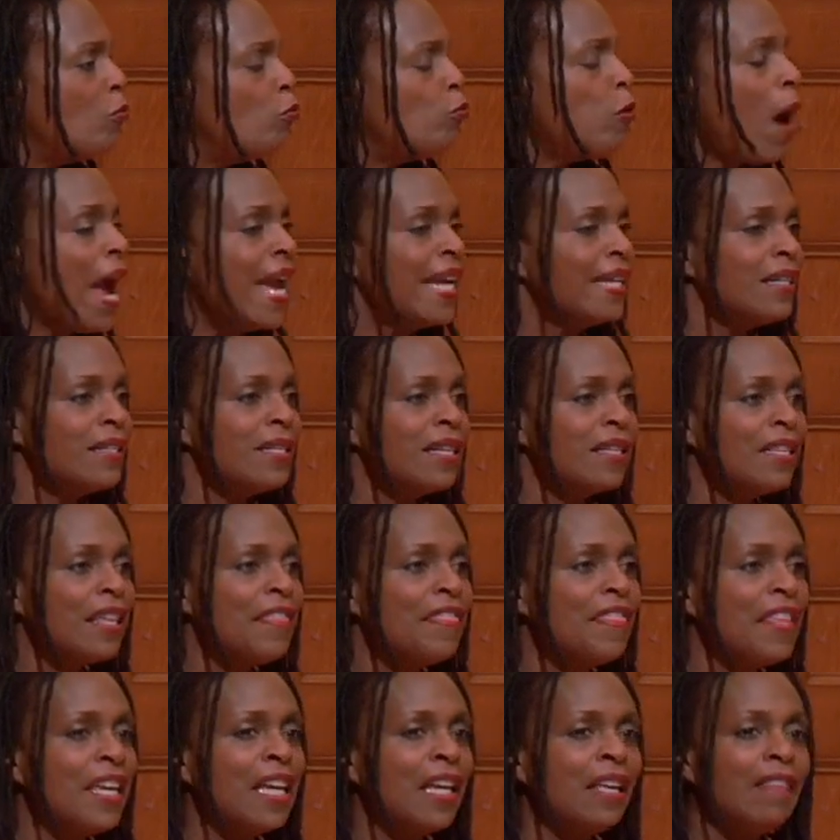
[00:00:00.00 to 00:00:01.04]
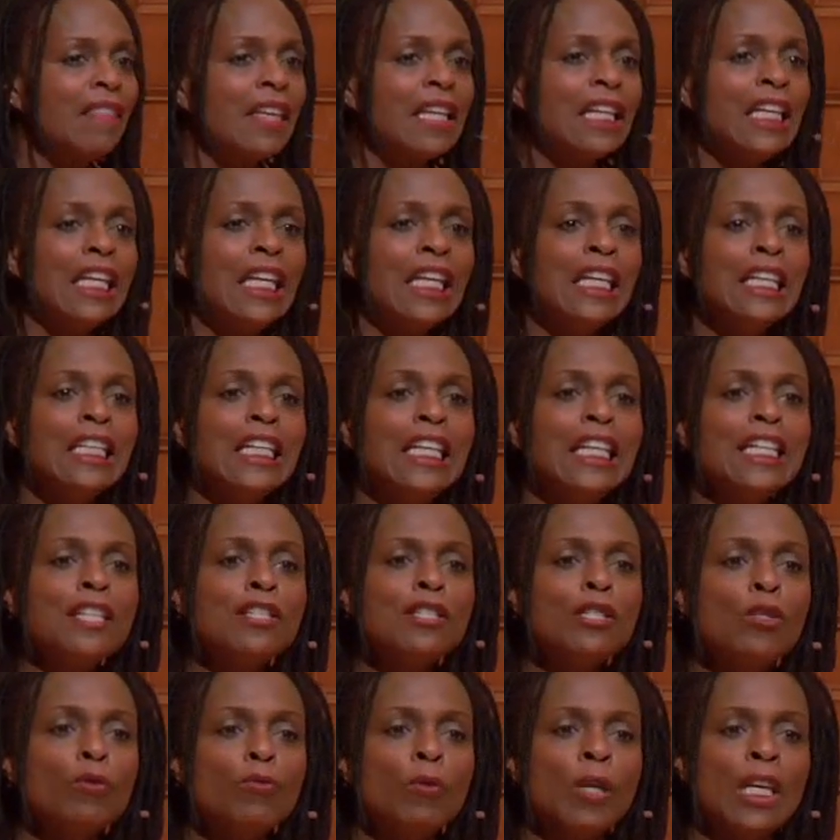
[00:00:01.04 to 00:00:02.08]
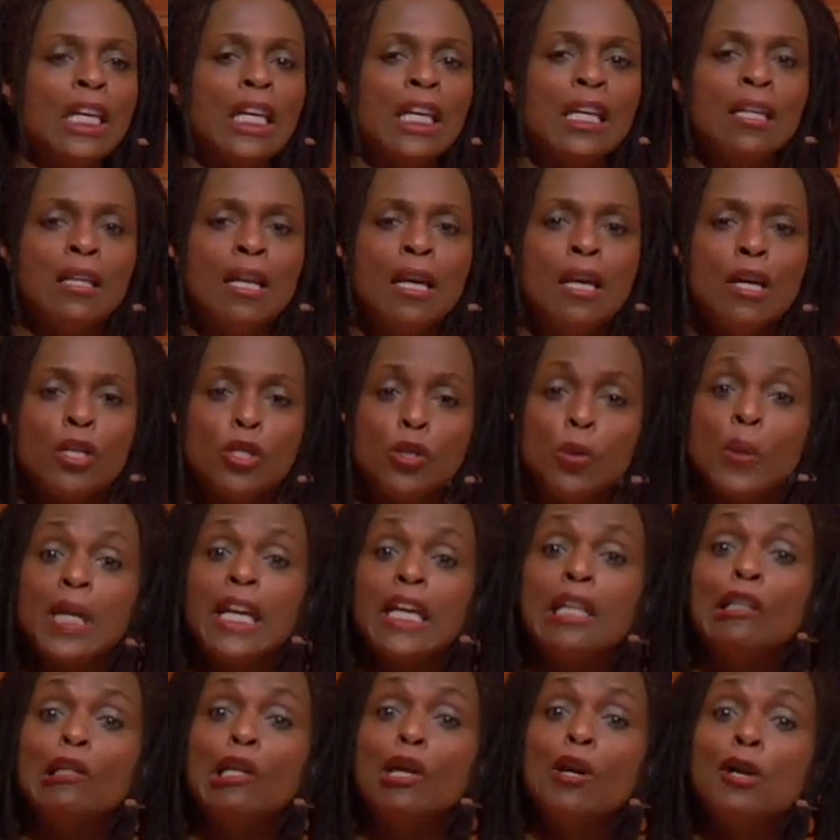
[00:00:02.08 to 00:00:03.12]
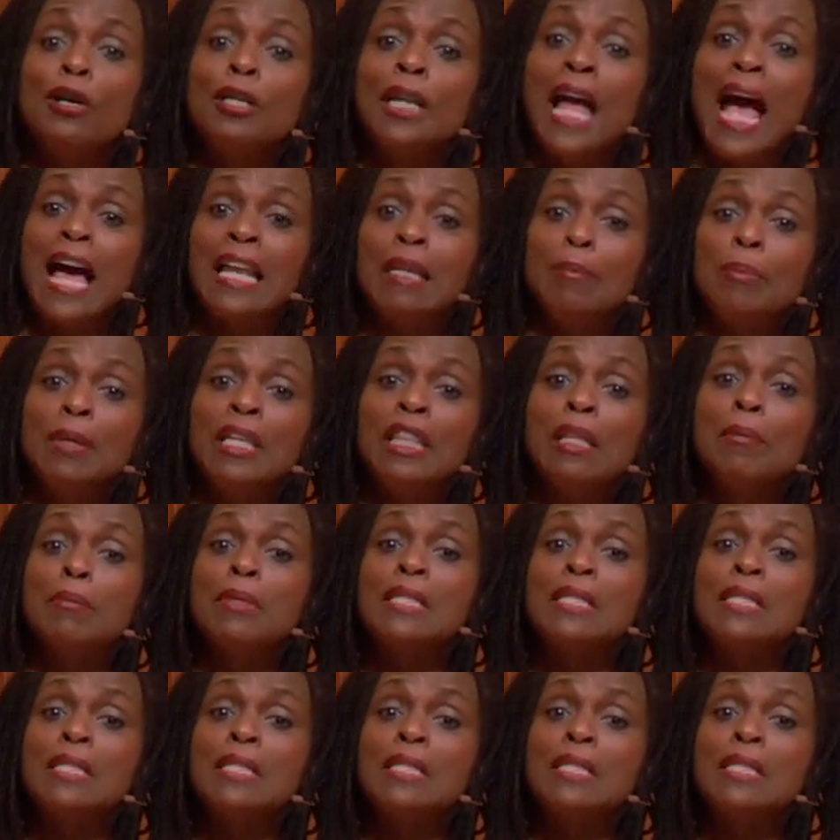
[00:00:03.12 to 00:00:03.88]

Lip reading: right to the thing that he needs to read so he can learn how to be the